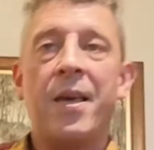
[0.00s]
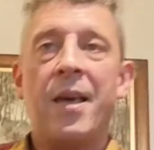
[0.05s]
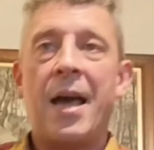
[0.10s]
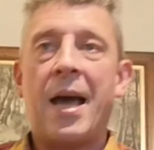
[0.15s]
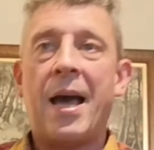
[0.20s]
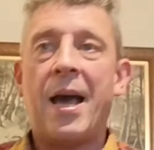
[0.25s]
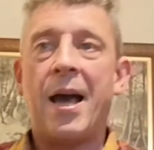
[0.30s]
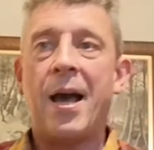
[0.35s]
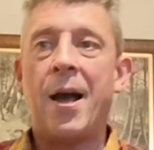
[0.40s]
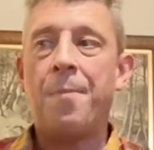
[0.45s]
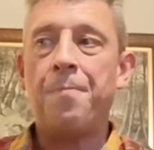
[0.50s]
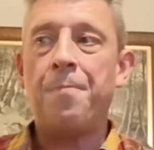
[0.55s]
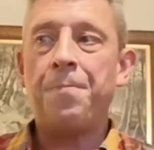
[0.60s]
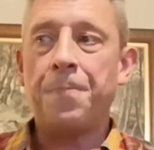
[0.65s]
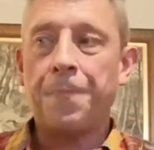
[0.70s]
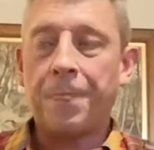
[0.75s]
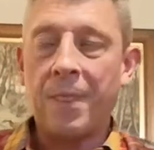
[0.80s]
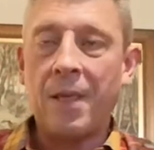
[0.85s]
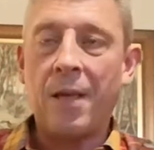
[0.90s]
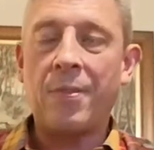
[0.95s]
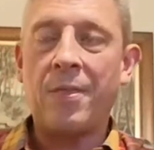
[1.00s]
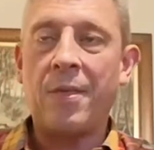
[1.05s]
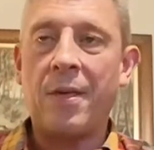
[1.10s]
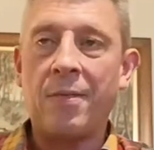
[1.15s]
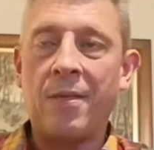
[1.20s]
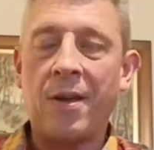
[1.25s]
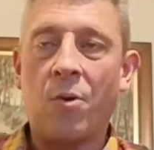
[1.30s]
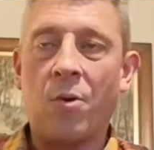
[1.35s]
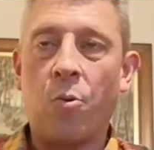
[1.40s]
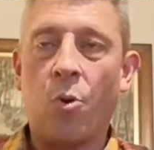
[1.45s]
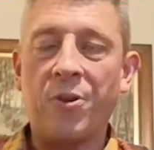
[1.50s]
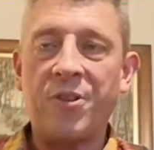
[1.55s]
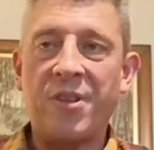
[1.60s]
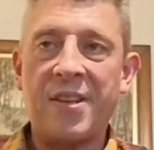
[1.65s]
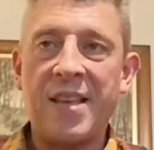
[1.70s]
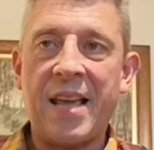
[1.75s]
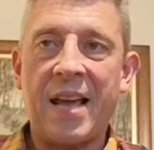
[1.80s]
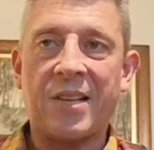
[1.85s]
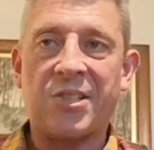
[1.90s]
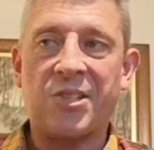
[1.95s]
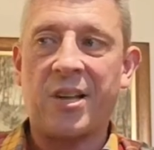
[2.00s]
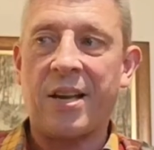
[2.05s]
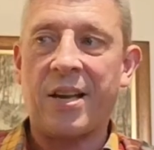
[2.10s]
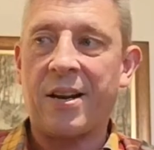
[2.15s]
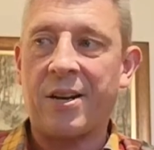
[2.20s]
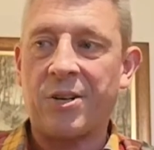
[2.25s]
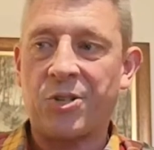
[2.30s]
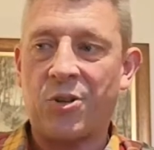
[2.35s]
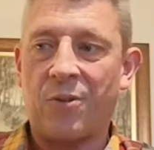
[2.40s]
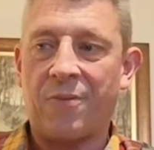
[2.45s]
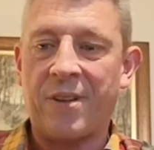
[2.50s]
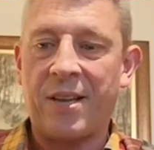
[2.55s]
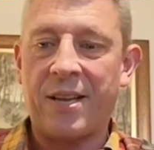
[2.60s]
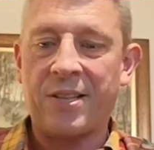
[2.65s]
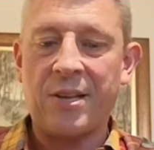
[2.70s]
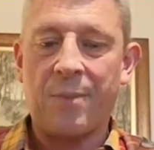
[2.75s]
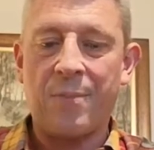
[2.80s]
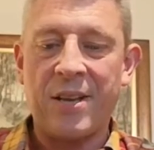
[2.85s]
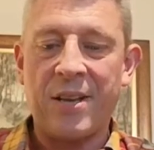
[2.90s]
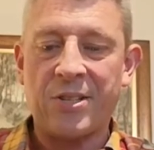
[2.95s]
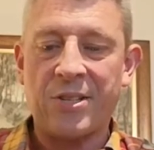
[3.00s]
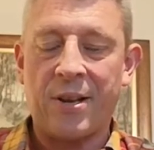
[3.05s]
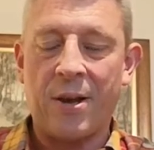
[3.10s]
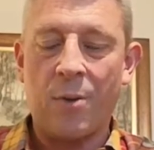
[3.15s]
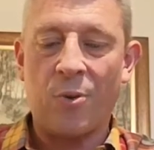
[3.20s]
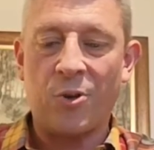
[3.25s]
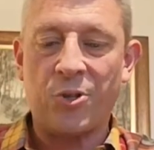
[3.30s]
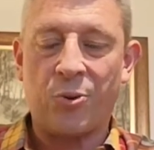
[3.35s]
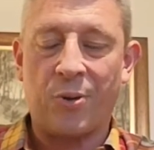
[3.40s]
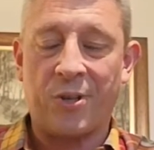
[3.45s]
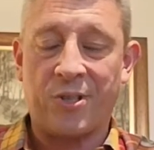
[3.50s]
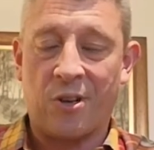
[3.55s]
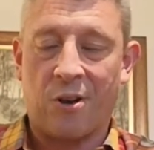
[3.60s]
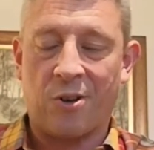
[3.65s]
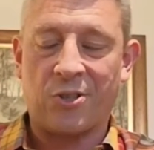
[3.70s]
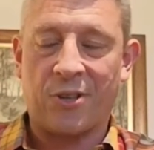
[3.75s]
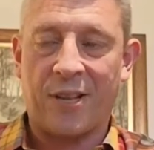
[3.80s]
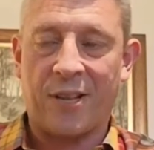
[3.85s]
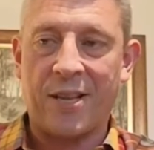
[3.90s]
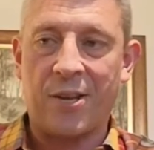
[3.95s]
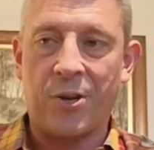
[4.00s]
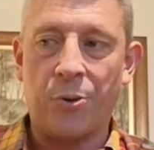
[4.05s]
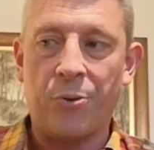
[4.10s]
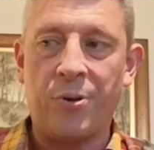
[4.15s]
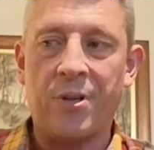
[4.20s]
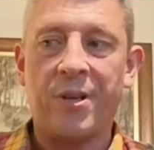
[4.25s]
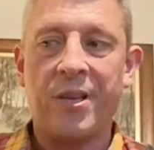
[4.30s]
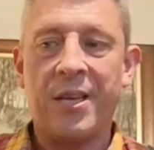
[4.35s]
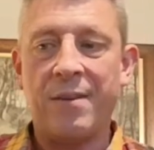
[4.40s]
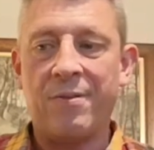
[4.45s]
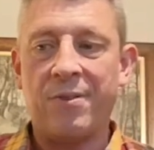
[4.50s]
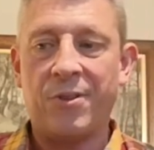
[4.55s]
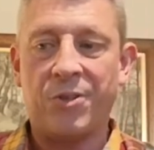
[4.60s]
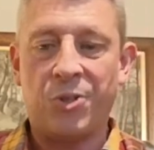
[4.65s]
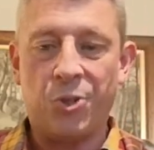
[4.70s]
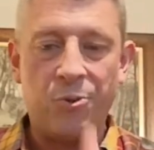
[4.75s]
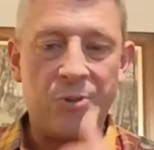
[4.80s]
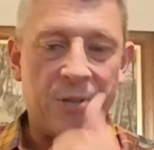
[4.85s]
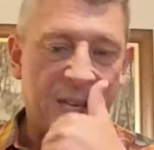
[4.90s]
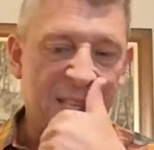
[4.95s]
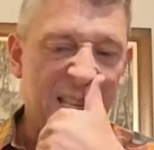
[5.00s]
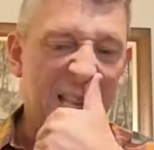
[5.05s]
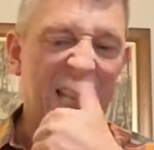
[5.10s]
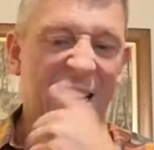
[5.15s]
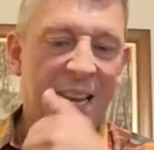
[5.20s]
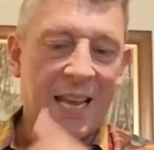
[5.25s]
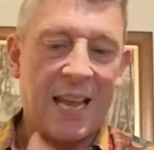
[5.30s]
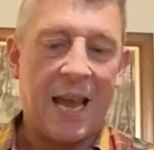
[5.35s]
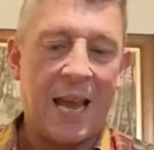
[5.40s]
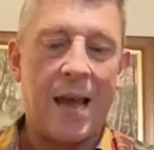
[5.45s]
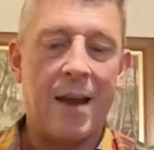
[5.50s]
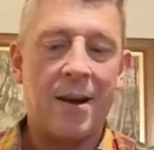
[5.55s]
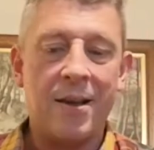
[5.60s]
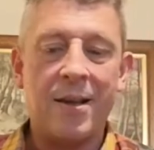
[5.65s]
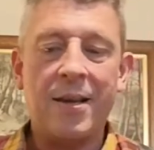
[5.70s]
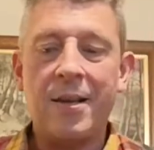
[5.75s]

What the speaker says: The quantity of Skinner stuff, it is amazing how much of it's actually good, even tunes I didn't ken.